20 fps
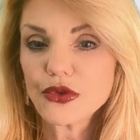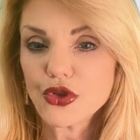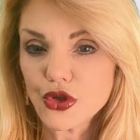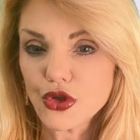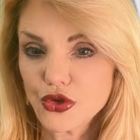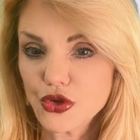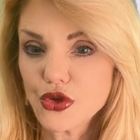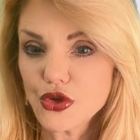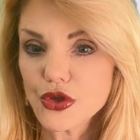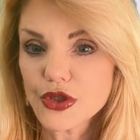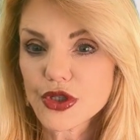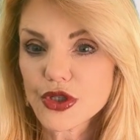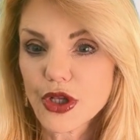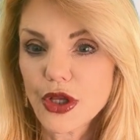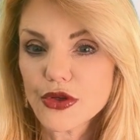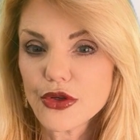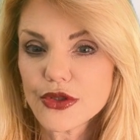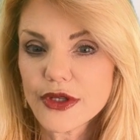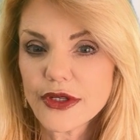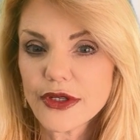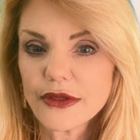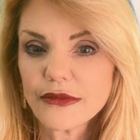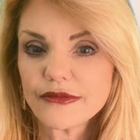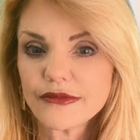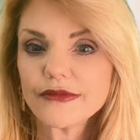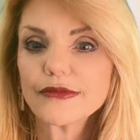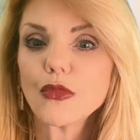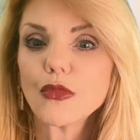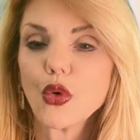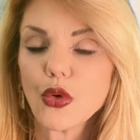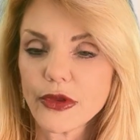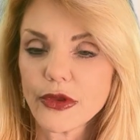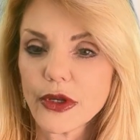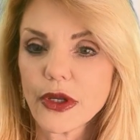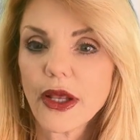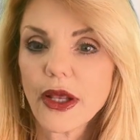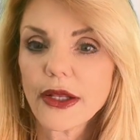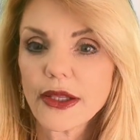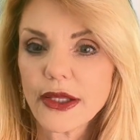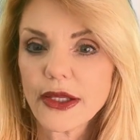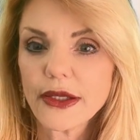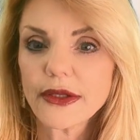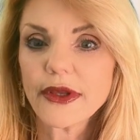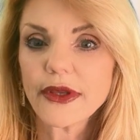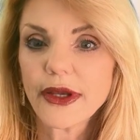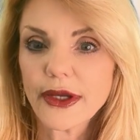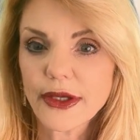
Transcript: should you disclose it? More than likely, the